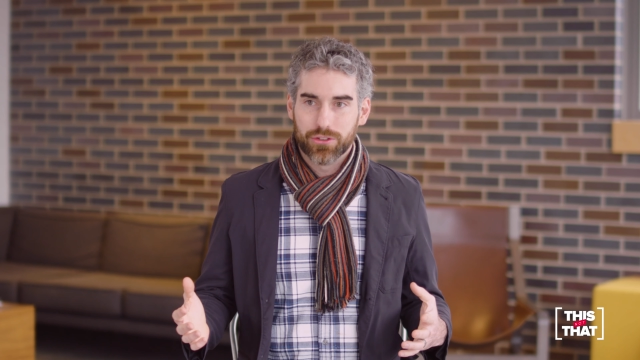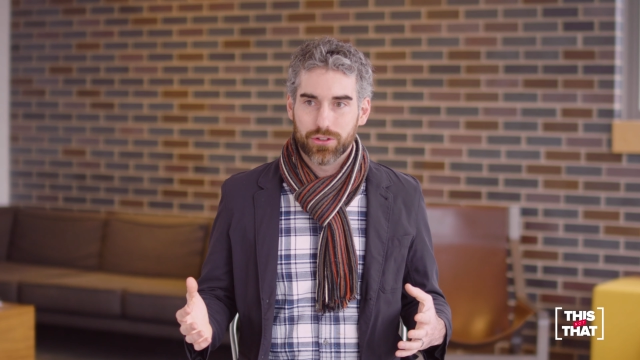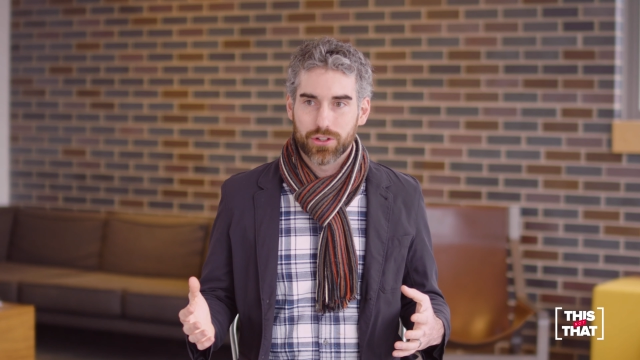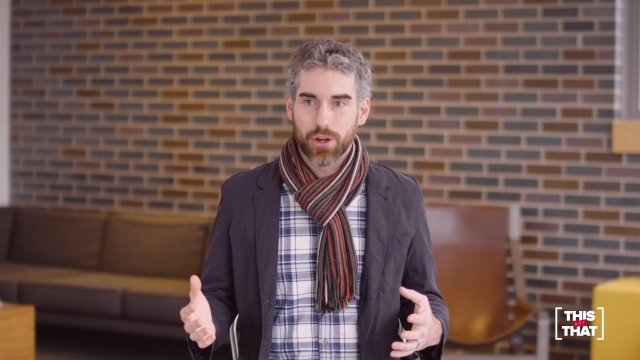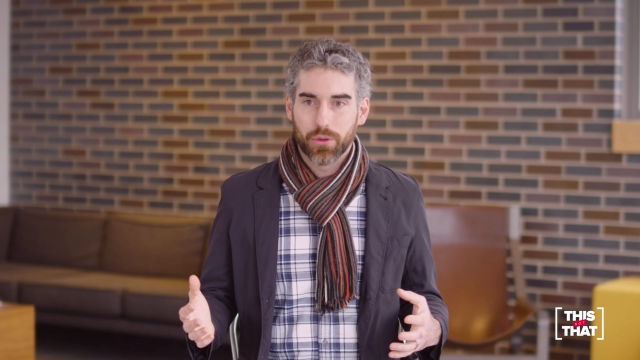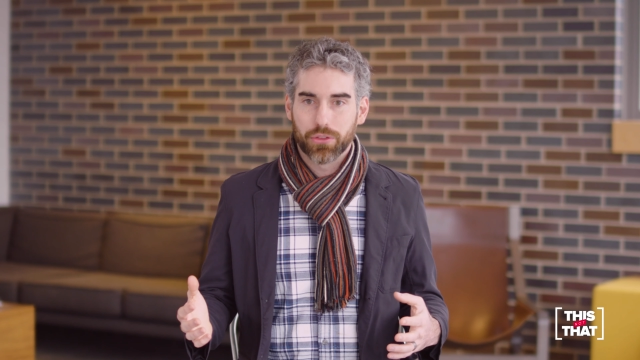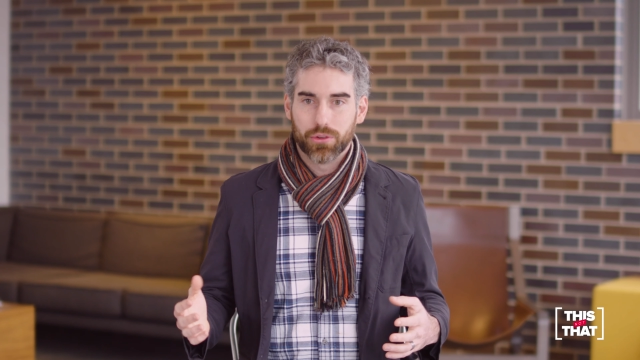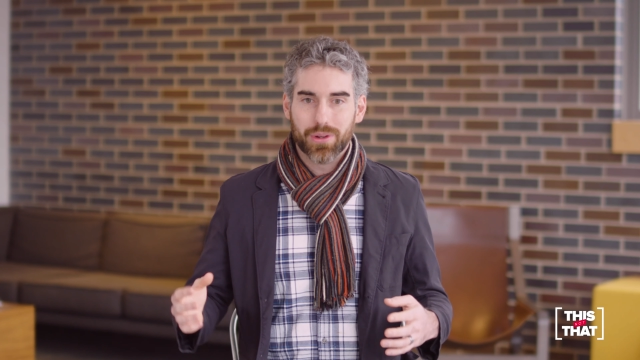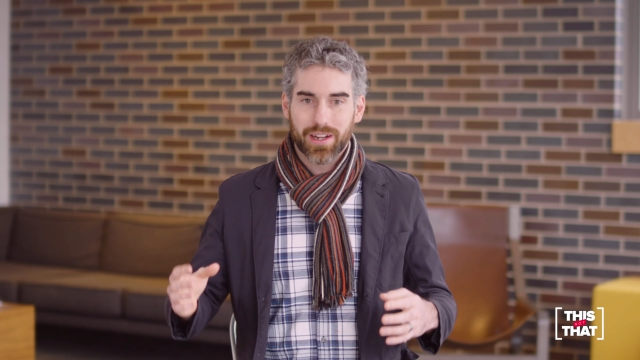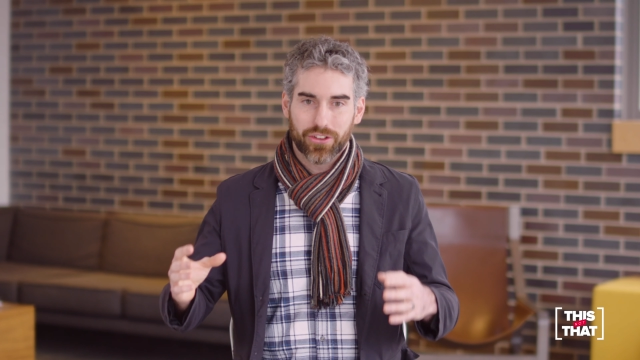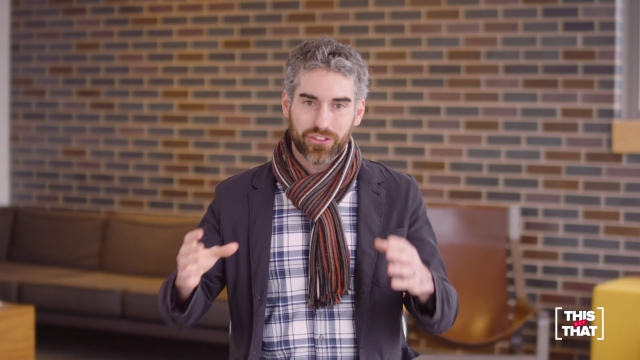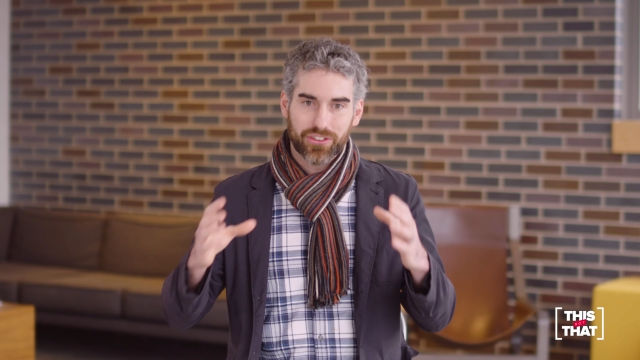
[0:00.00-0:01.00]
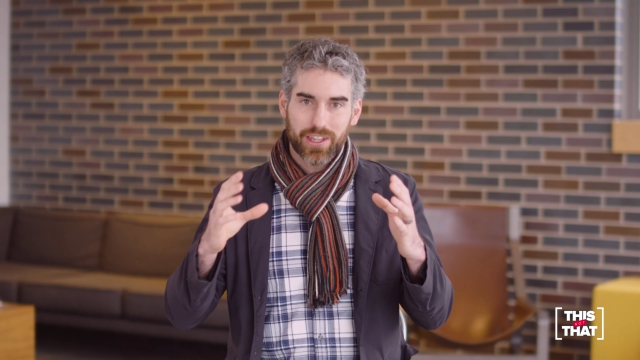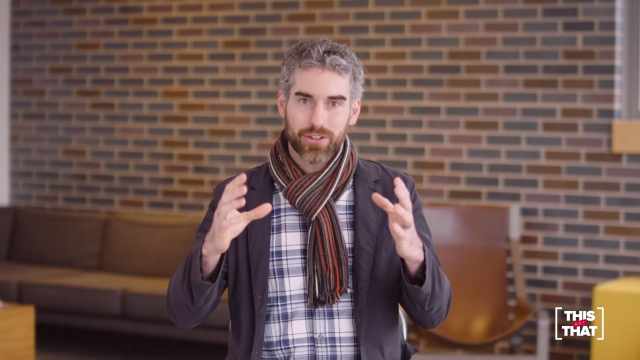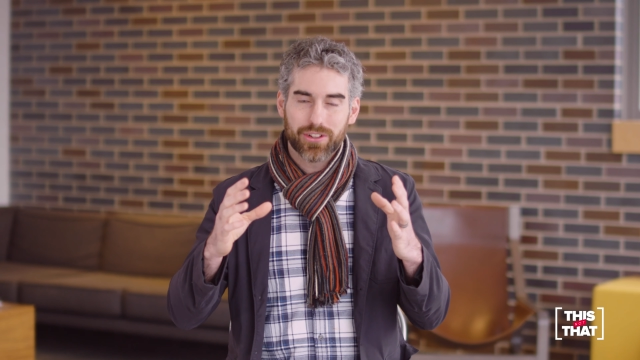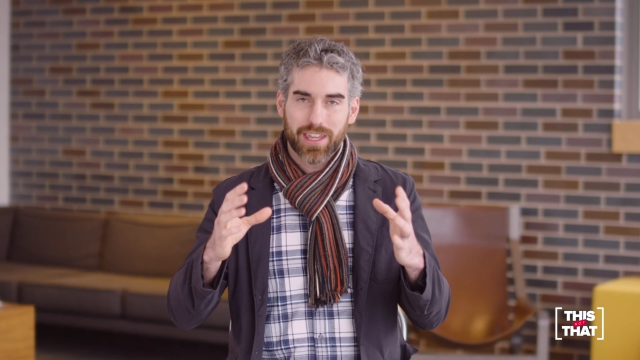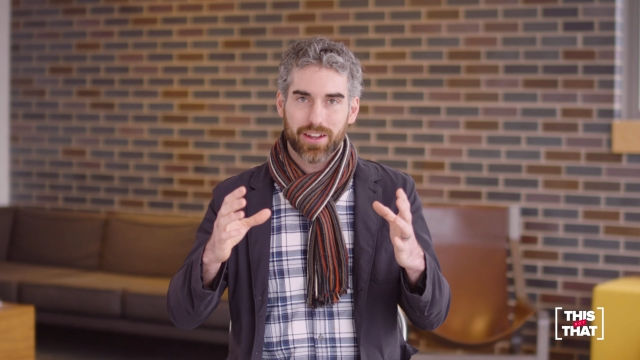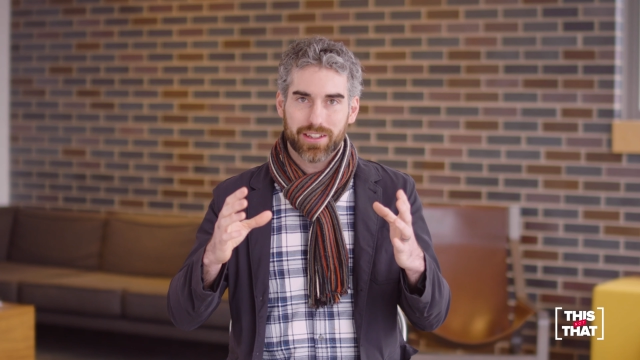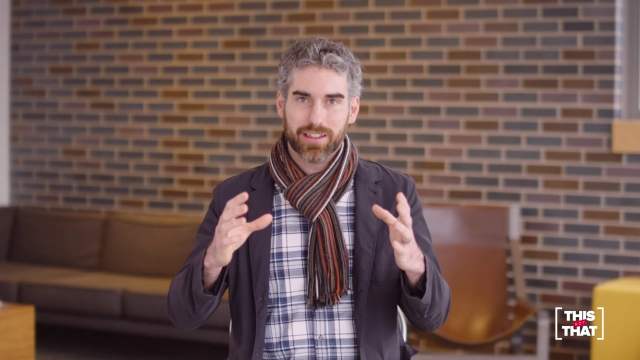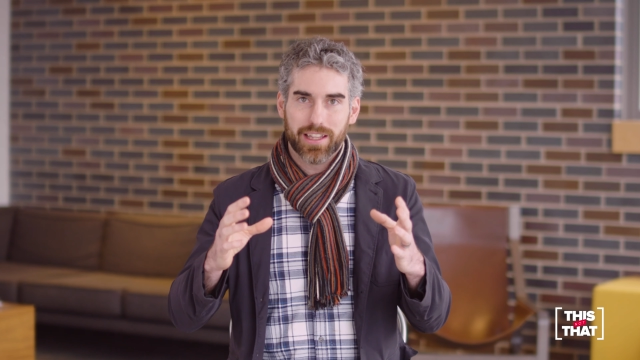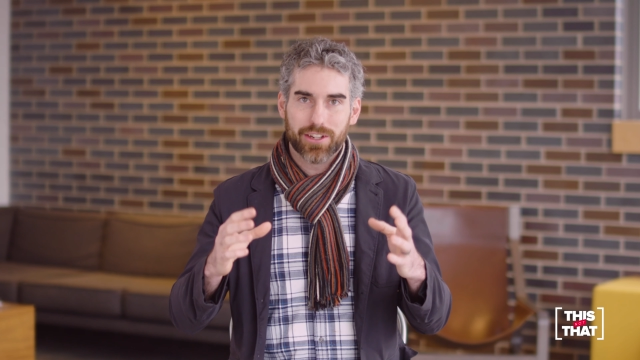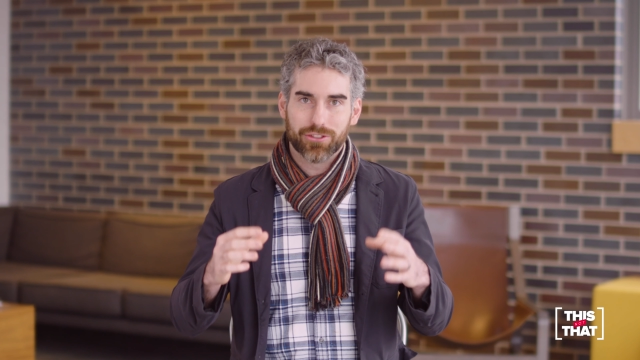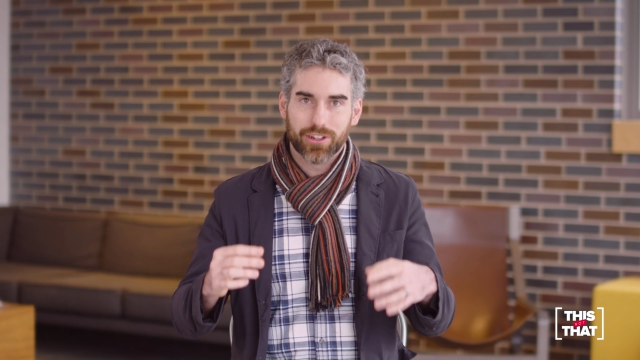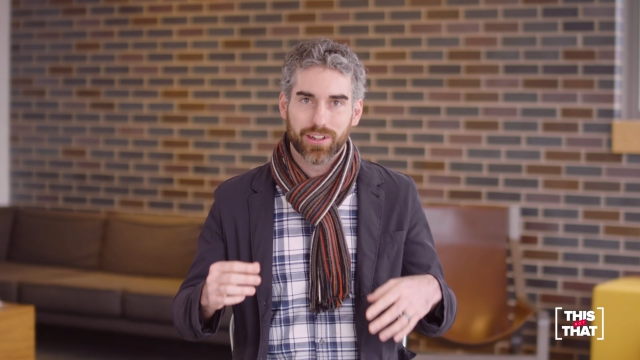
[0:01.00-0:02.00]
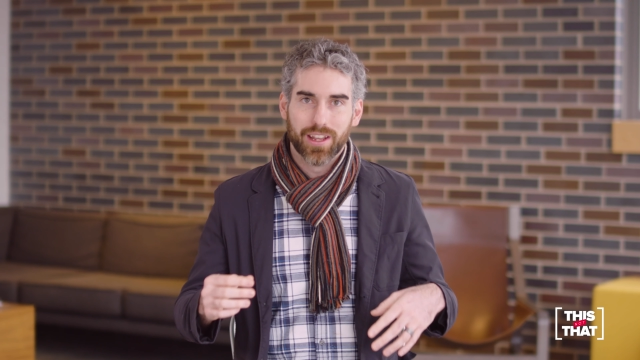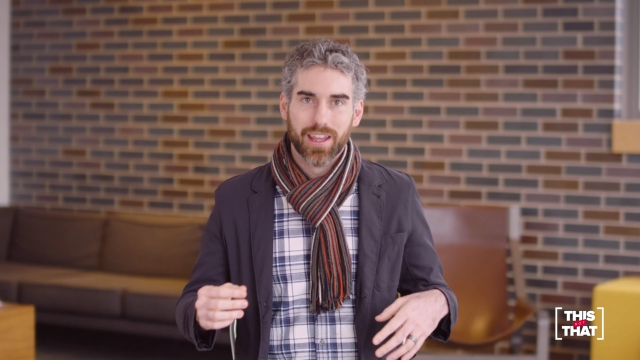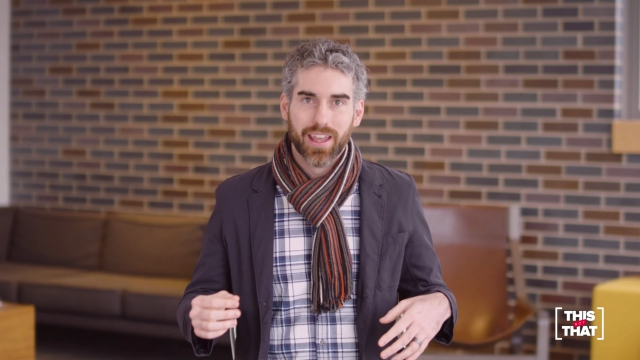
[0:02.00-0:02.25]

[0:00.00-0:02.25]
to go through in a single calculation